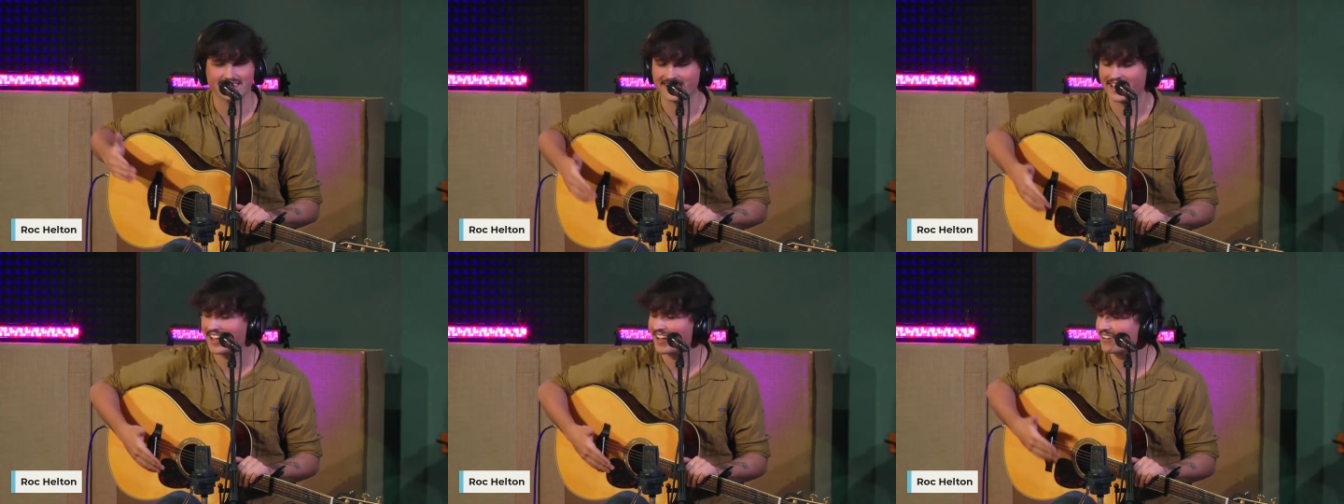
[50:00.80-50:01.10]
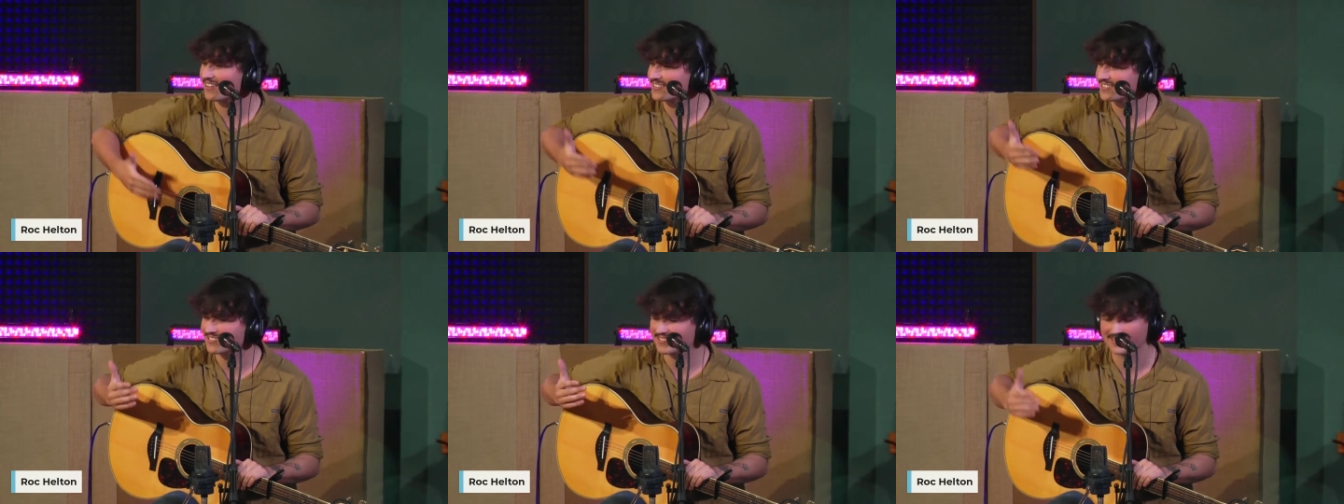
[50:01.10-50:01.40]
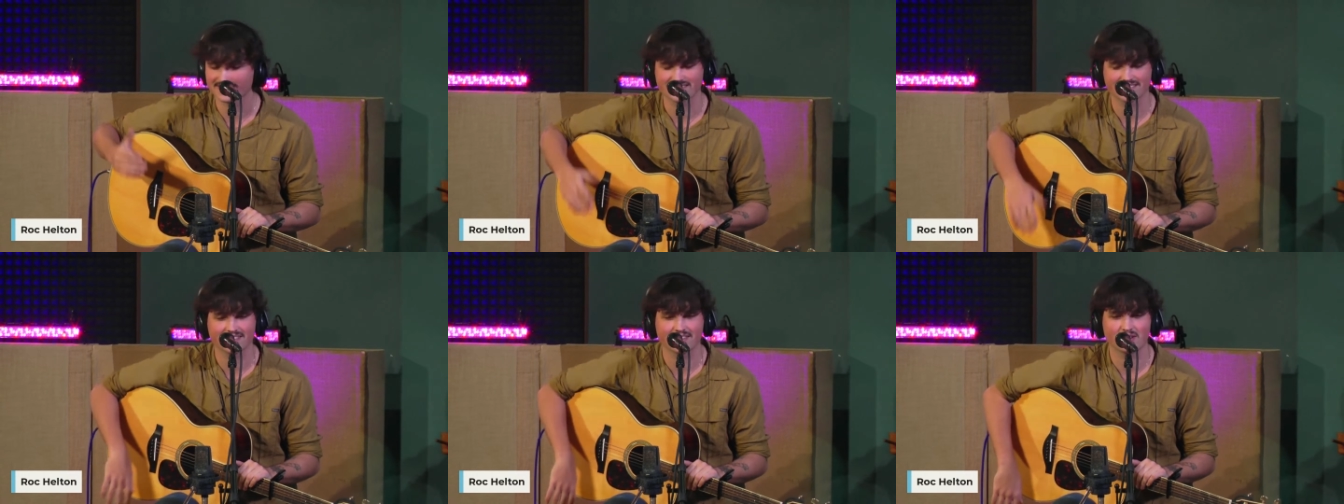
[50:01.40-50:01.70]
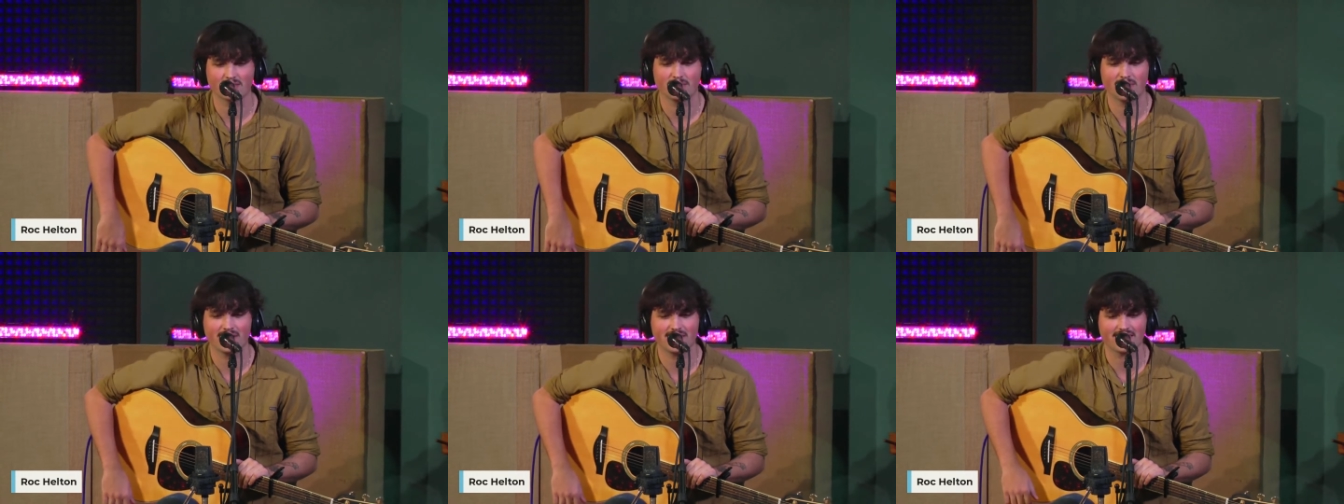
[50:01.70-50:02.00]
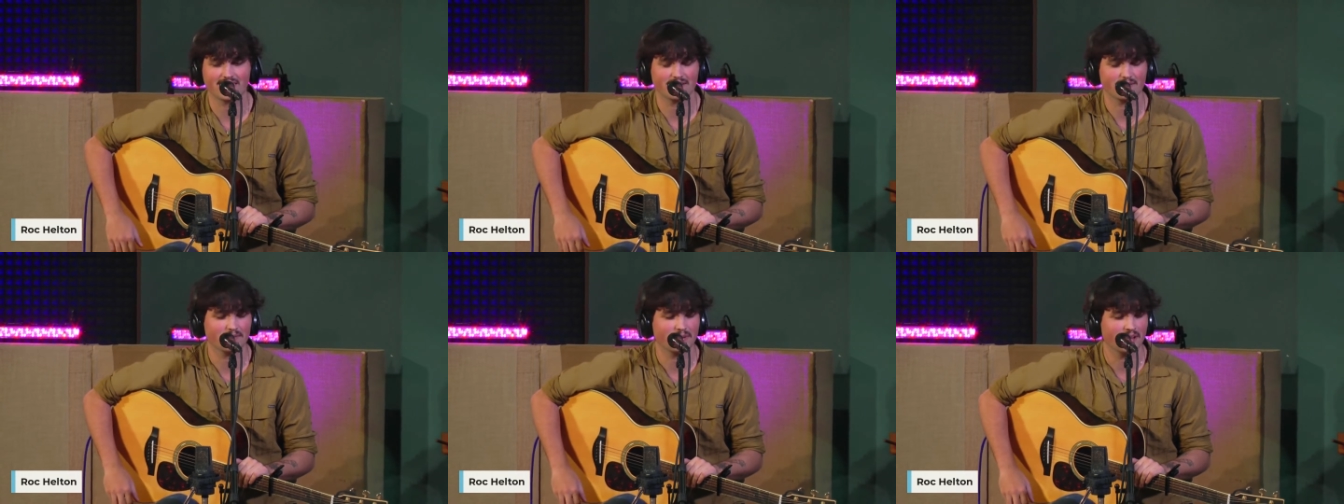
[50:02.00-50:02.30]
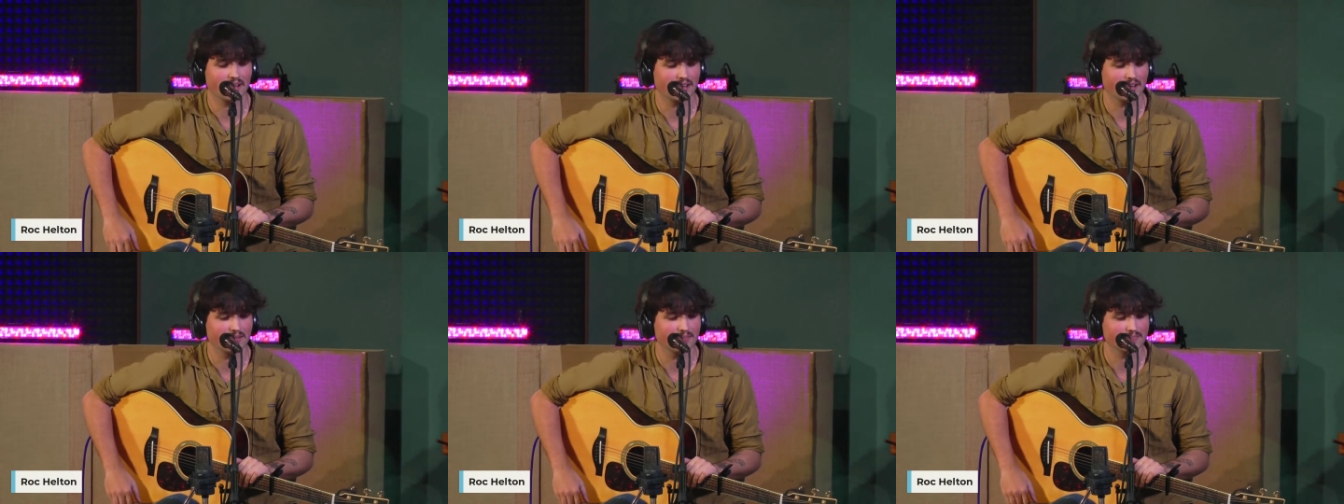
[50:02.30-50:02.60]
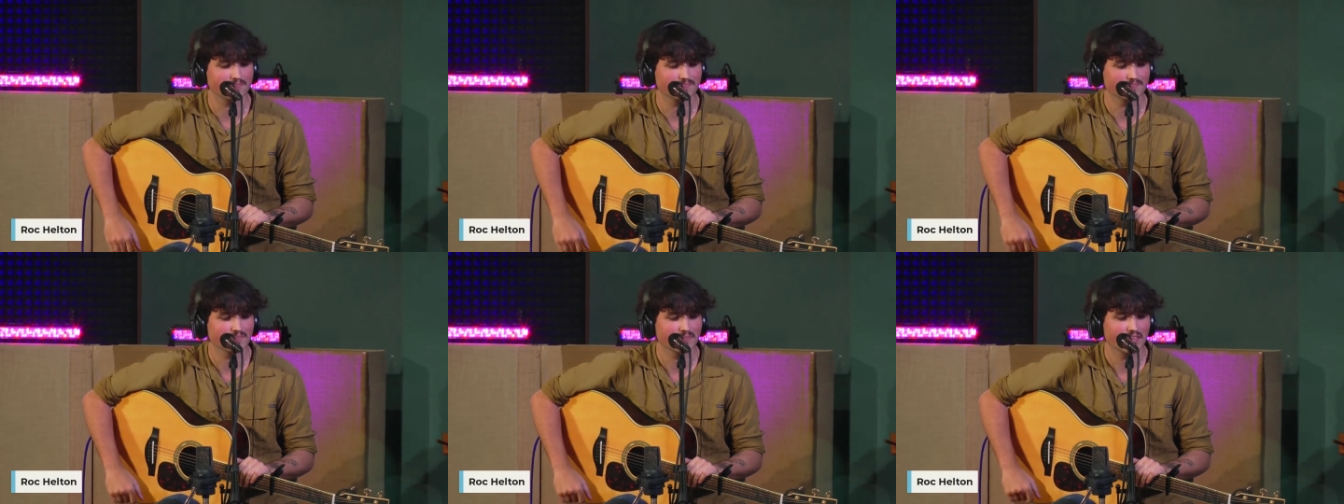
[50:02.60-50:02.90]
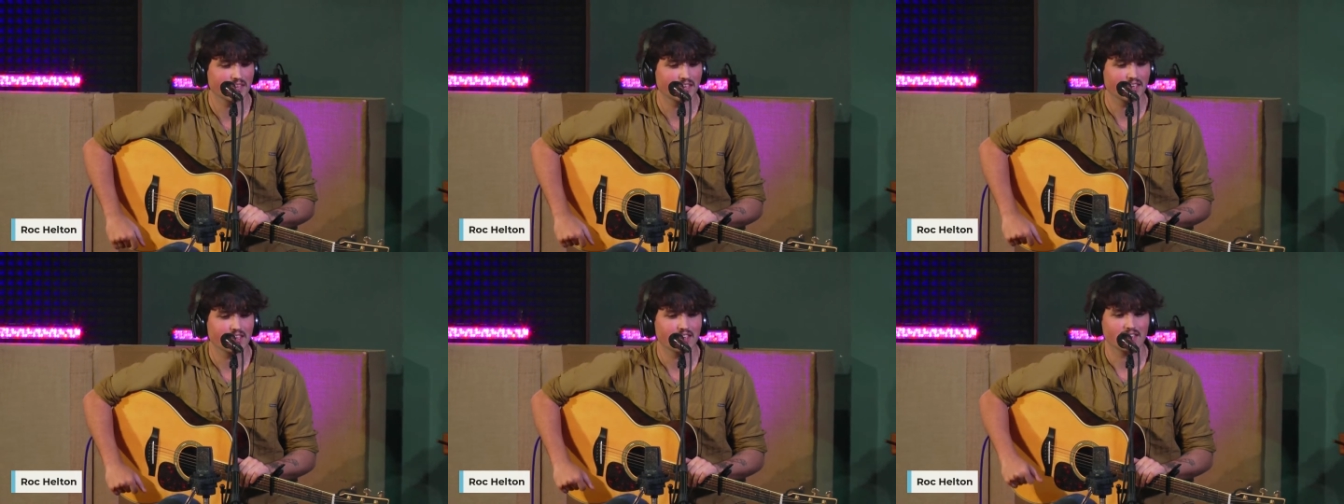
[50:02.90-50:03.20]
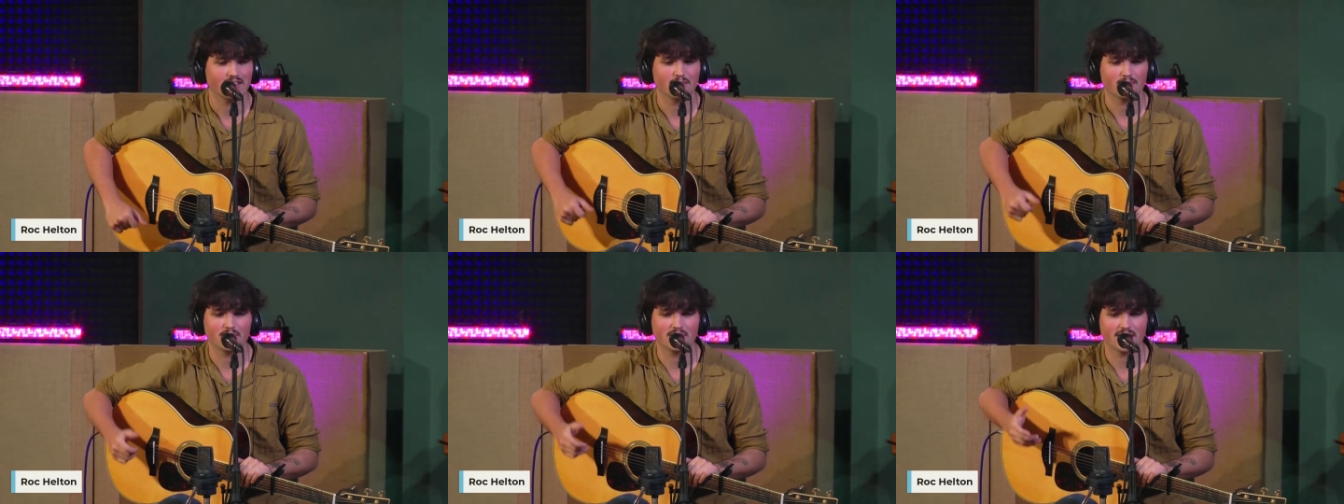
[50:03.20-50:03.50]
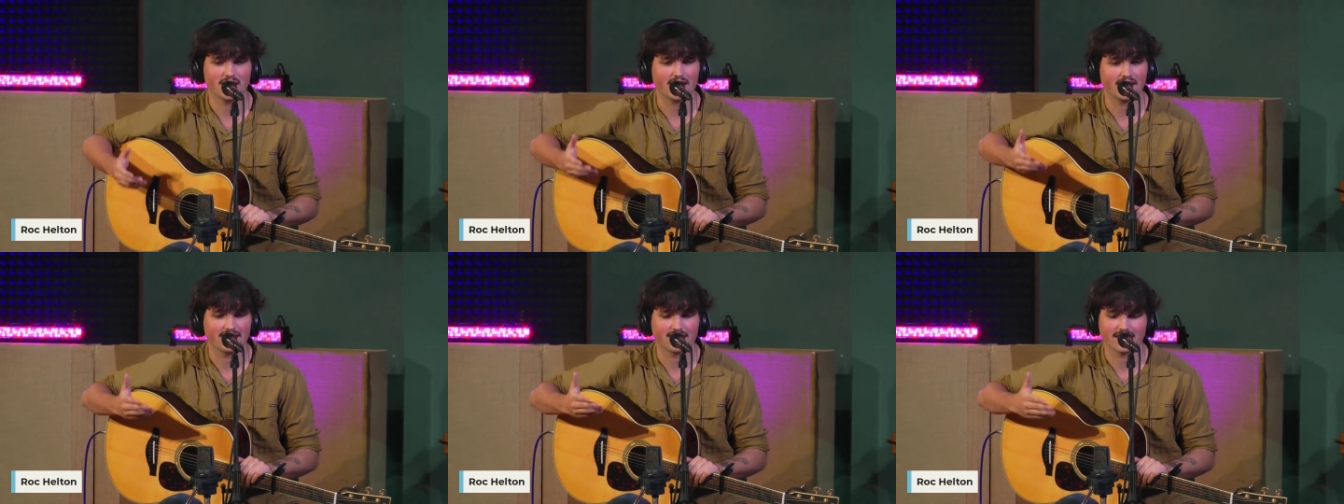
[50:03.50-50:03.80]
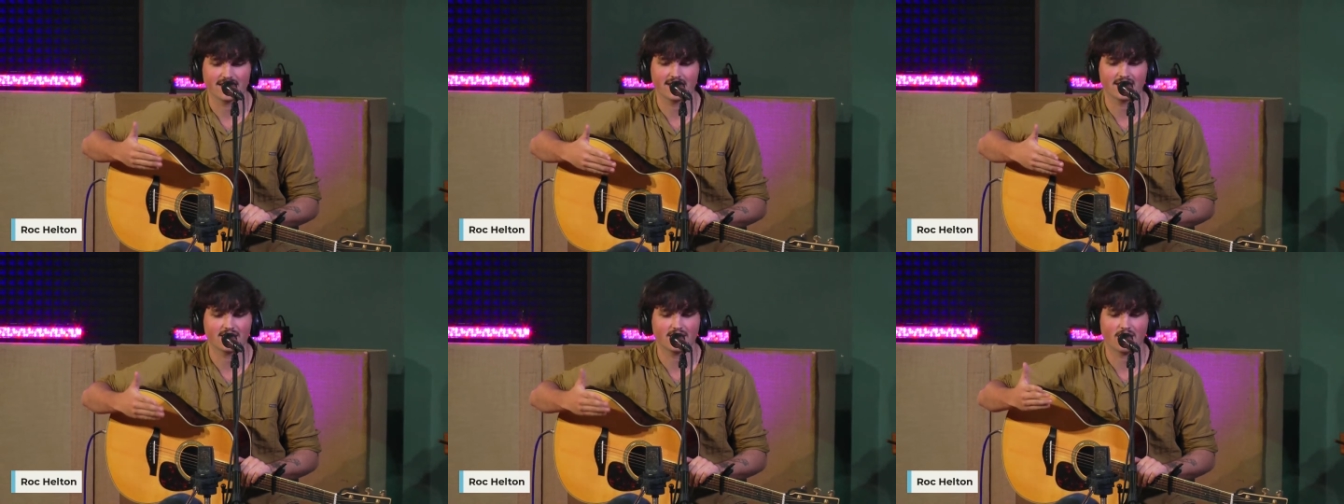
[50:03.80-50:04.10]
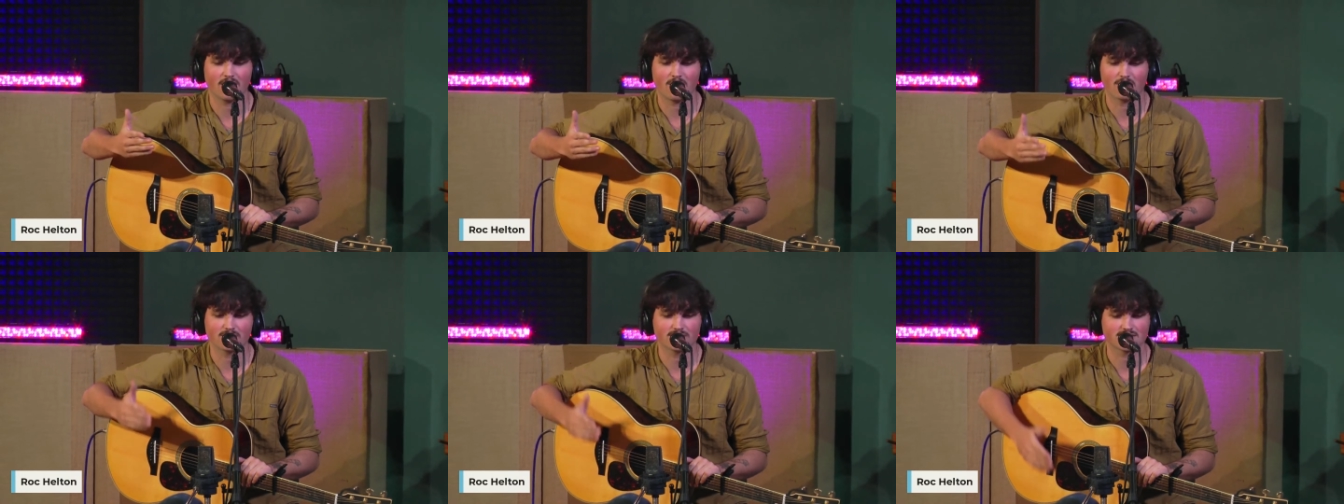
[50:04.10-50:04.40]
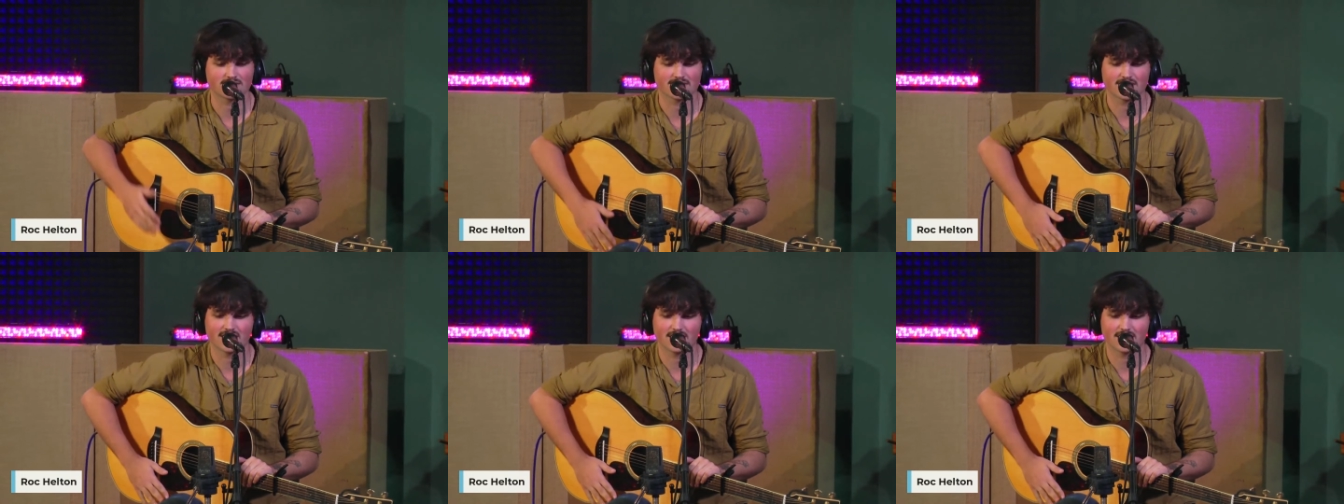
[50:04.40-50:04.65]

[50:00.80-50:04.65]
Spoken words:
and now he's a good buddy. But yeah, it all just